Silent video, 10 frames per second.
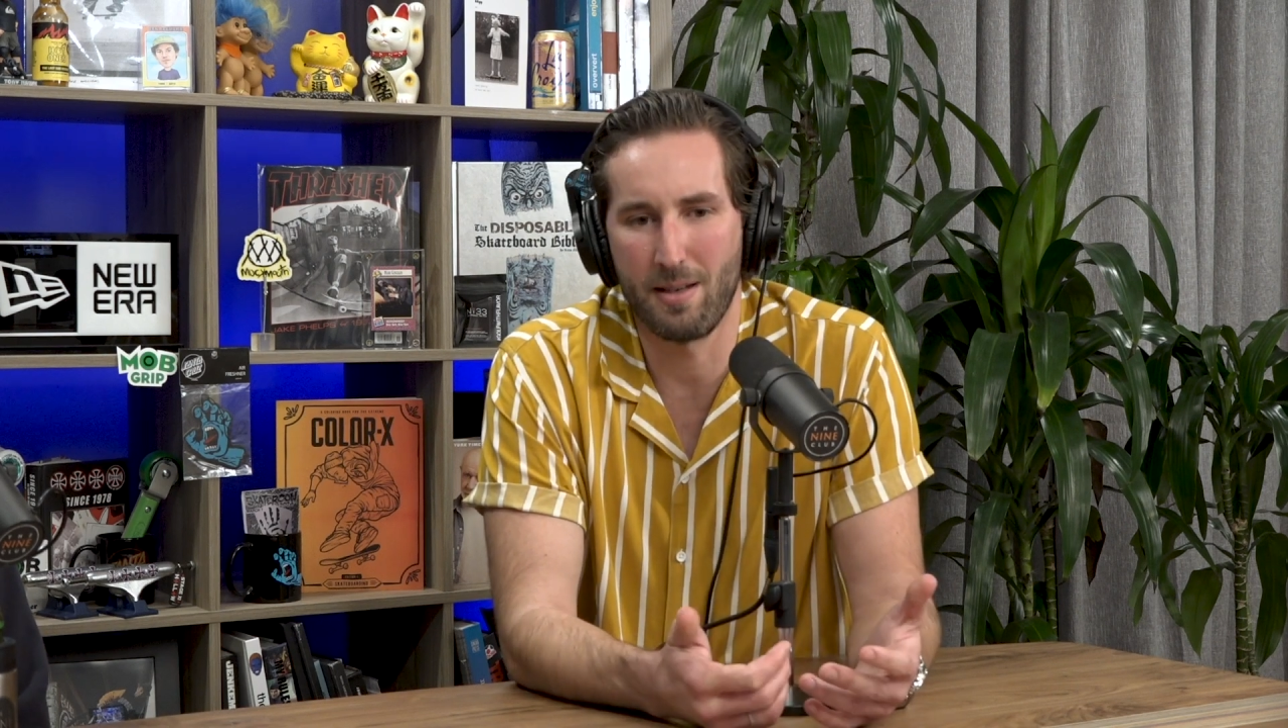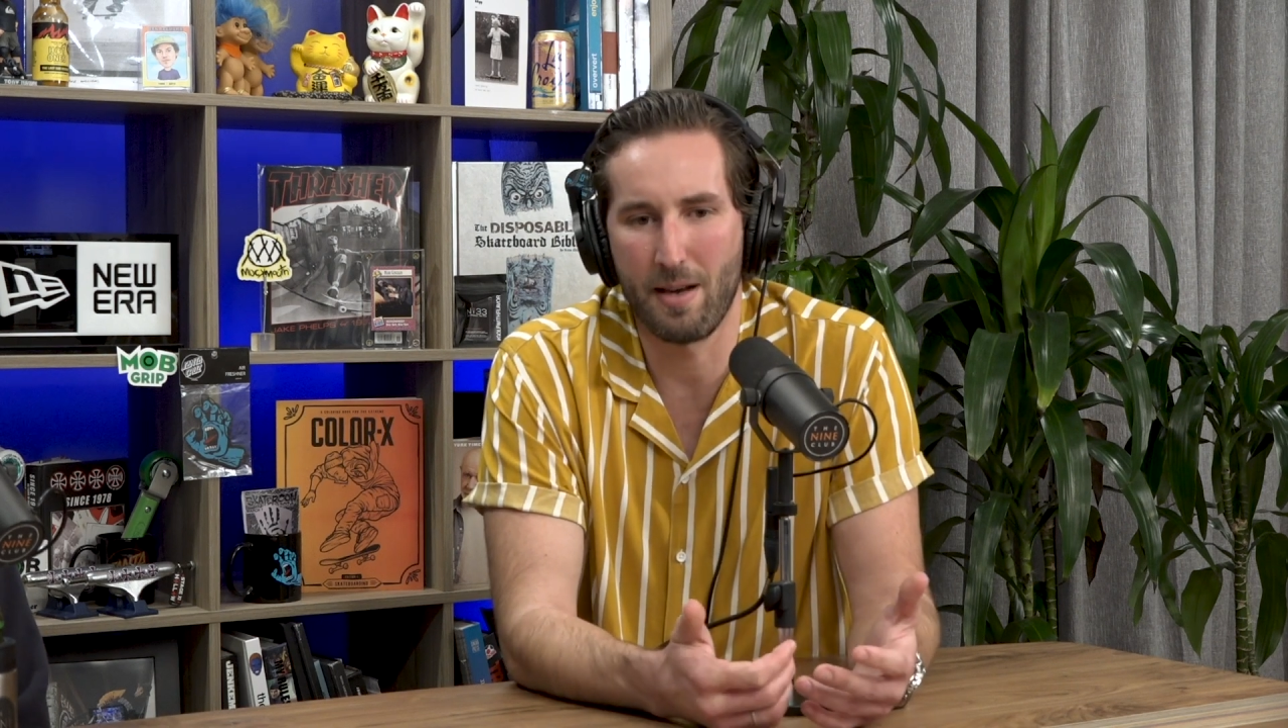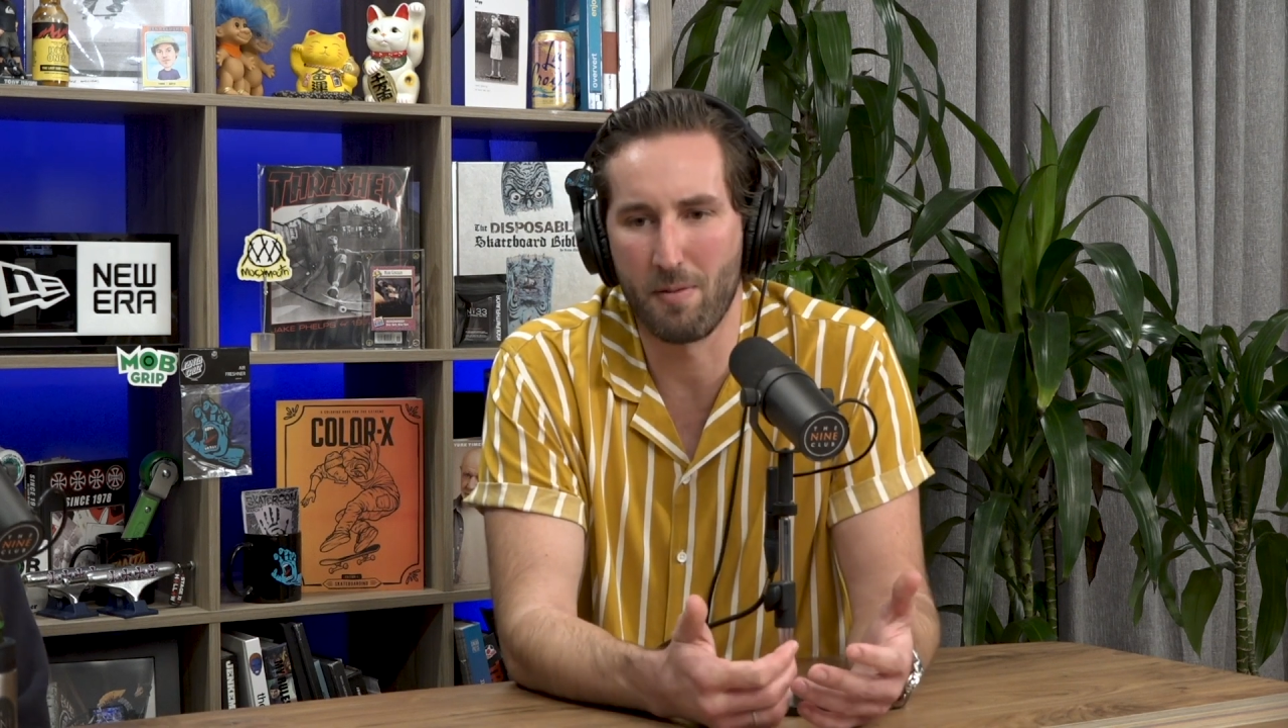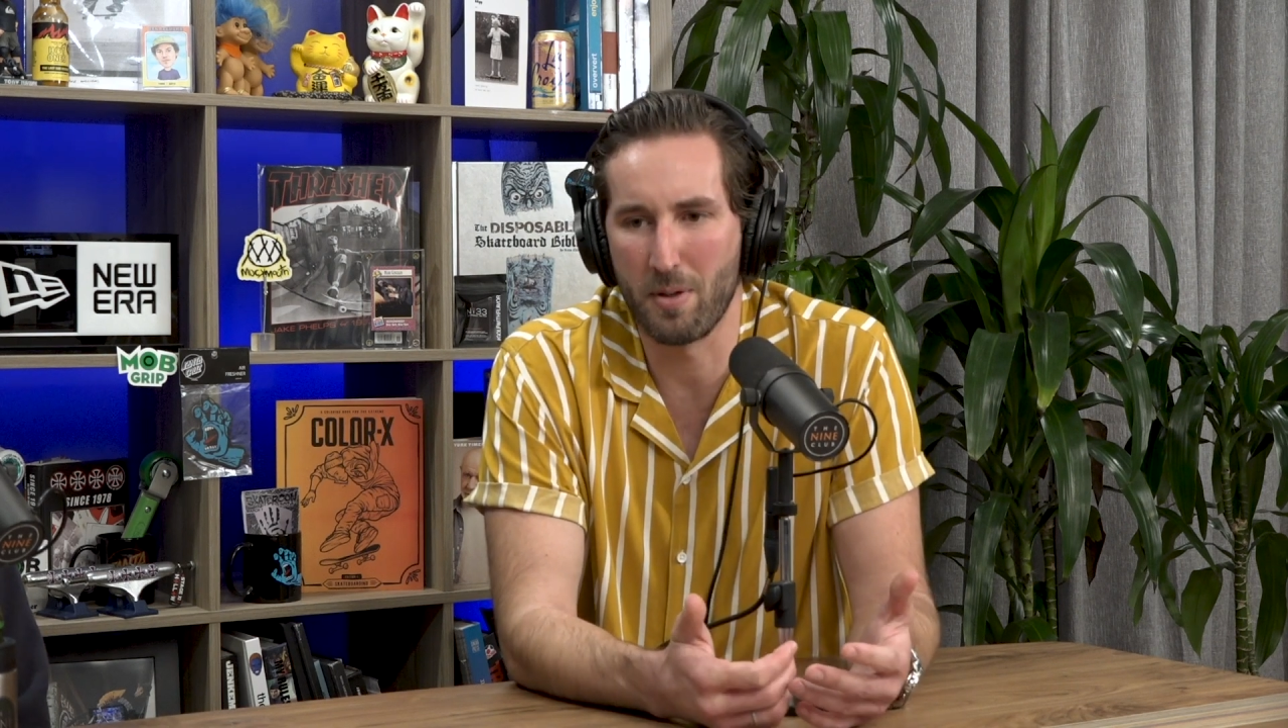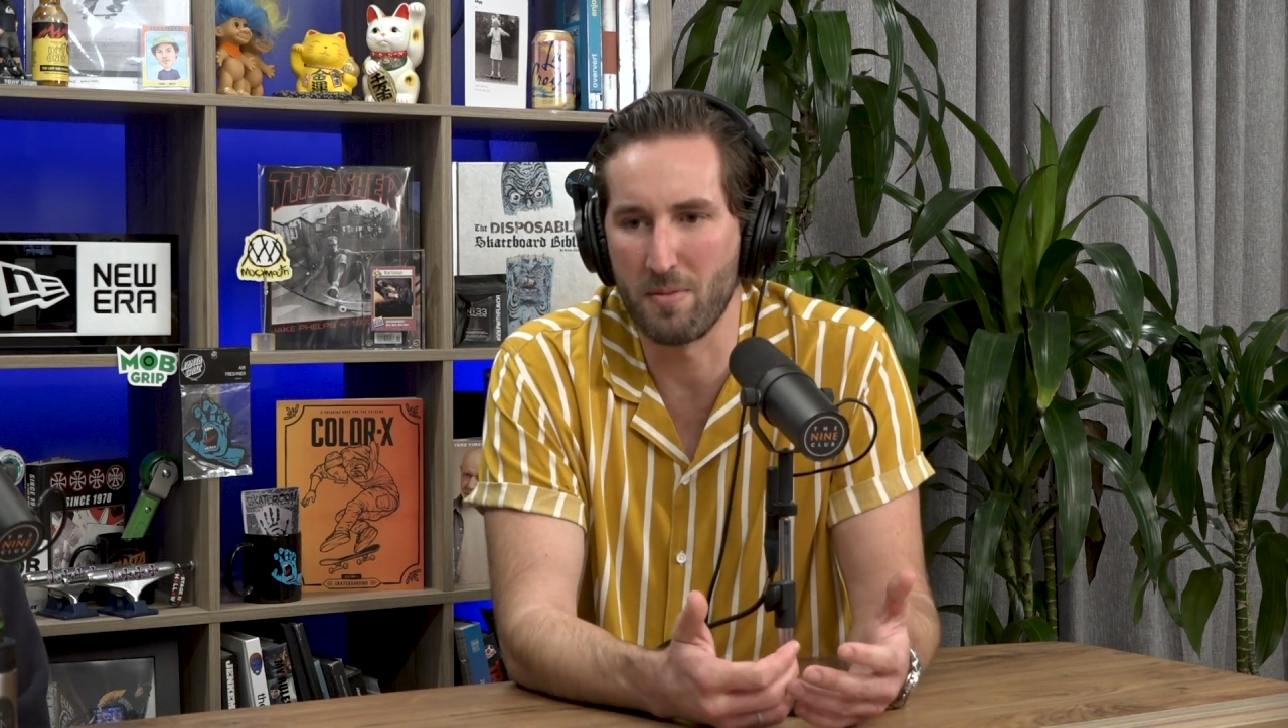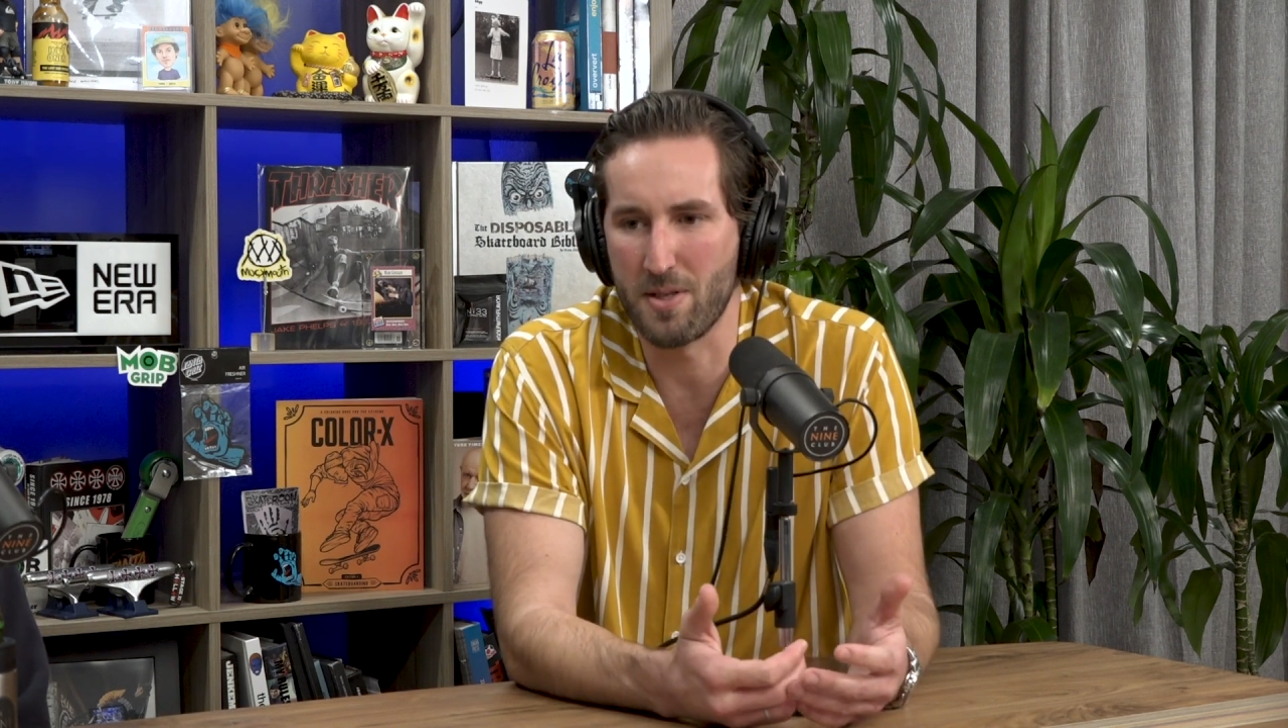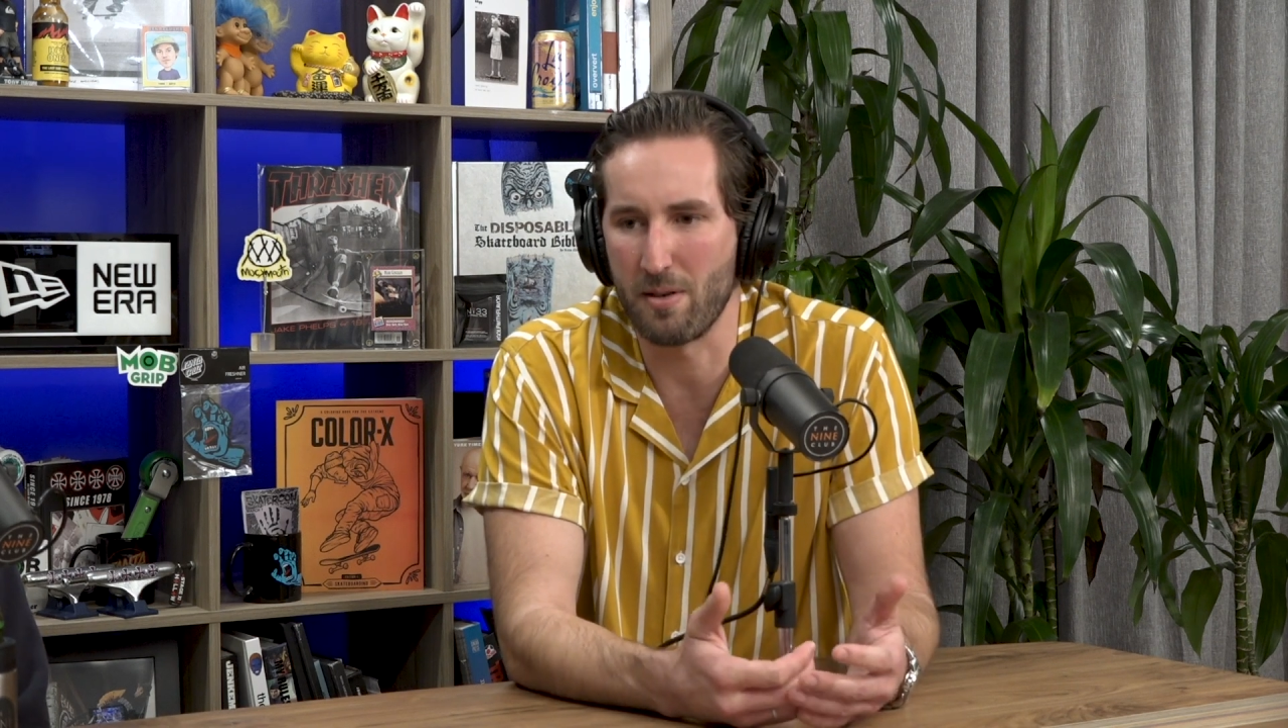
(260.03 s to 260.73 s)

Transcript: and everybody was